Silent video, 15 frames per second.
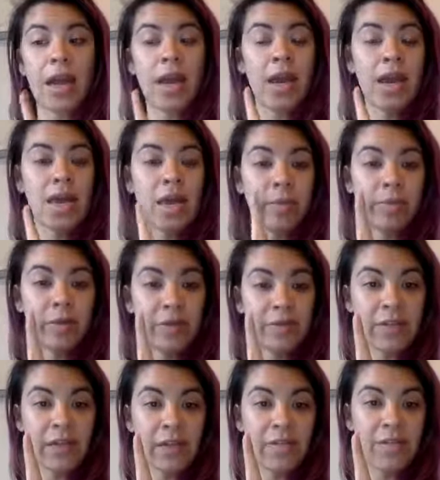an
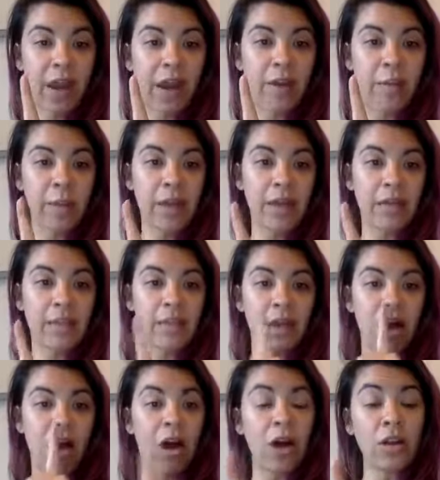uplifting environment,
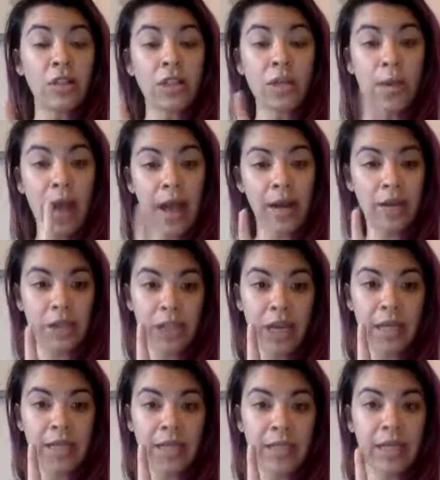also
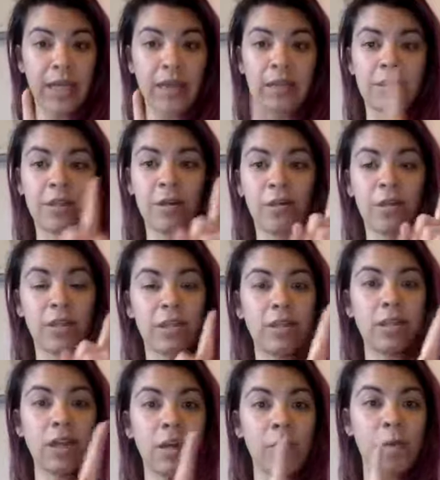energizing. So this
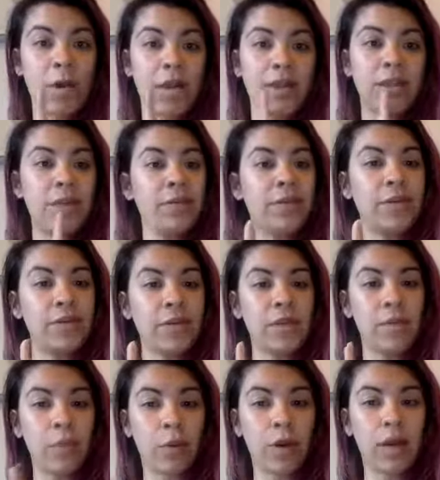is a good one, diffuse
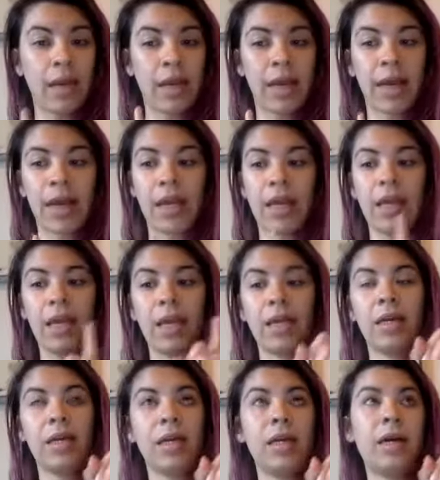in the morning, kind of
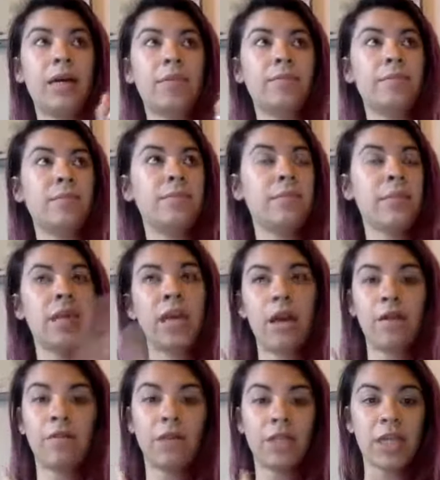um, kick
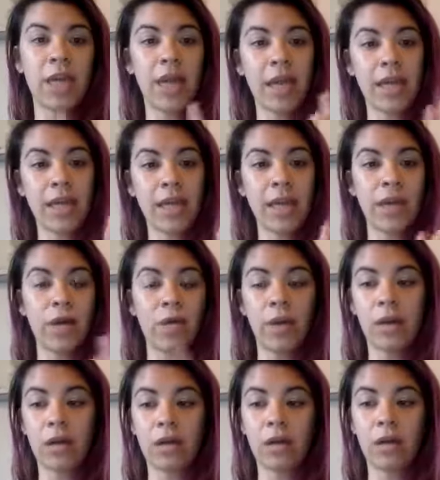off your day, get it
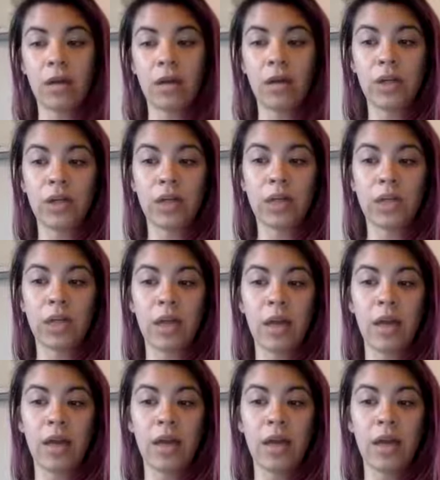going on a good start.